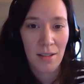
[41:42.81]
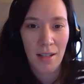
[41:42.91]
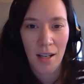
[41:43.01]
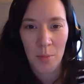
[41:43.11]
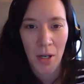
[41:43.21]

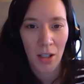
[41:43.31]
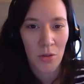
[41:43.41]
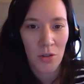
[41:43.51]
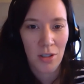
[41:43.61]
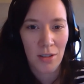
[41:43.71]
and
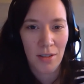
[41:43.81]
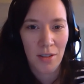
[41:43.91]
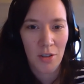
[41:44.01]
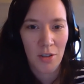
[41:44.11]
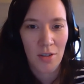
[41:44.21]
pedagogy
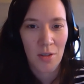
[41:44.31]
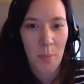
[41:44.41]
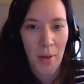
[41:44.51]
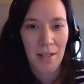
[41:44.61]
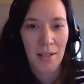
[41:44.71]
decisions
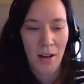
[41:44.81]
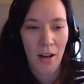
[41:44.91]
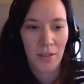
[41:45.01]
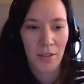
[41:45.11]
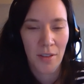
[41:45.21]
based
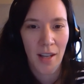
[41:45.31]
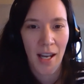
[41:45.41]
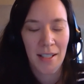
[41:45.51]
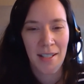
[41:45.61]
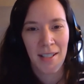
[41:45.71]
off of
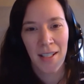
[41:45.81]
that.